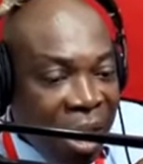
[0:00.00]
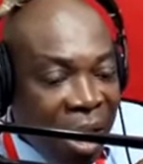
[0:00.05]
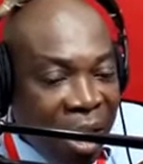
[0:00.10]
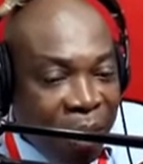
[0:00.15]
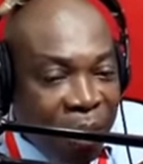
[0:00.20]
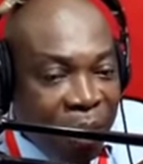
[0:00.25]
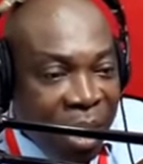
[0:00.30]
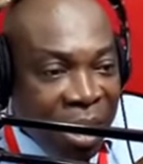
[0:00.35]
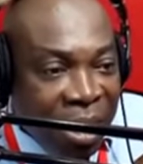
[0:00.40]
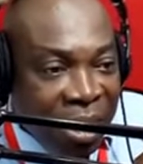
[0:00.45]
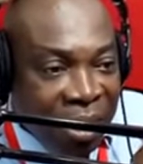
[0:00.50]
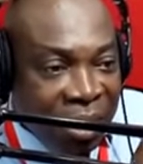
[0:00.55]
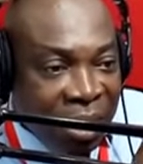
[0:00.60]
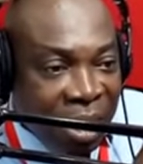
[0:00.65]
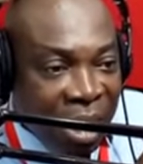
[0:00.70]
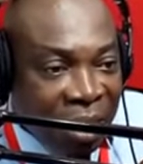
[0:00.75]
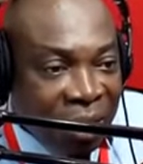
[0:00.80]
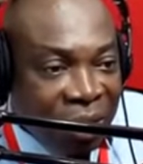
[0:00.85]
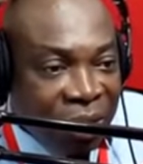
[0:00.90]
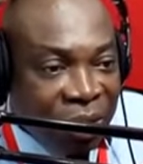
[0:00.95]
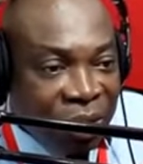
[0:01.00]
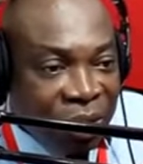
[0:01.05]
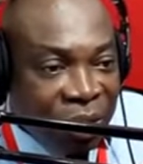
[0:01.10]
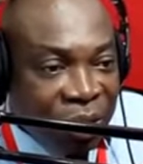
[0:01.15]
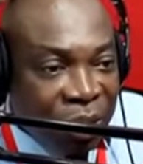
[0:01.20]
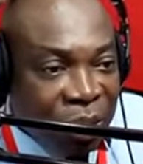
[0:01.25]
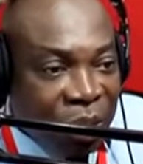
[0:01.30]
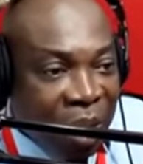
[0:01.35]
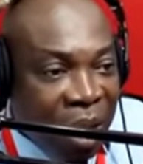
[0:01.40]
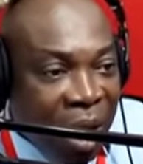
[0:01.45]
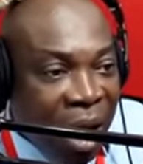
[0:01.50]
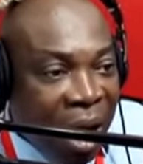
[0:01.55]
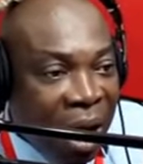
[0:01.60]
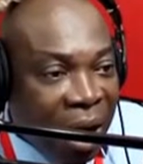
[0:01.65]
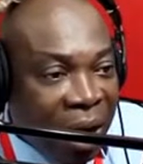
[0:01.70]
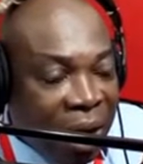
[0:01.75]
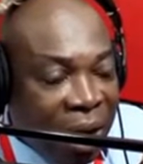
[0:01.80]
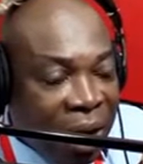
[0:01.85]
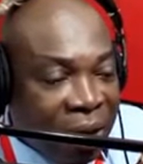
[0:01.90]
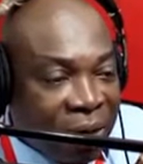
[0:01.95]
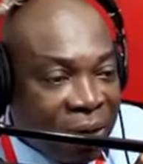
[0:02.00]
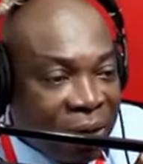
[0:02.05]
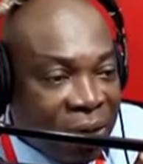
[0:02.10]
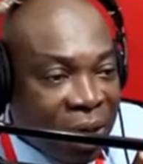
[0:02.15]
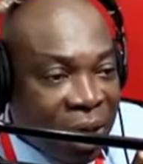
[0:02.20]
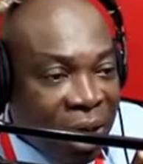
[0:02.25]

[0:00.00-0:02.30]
Uh, many thanks to our guest,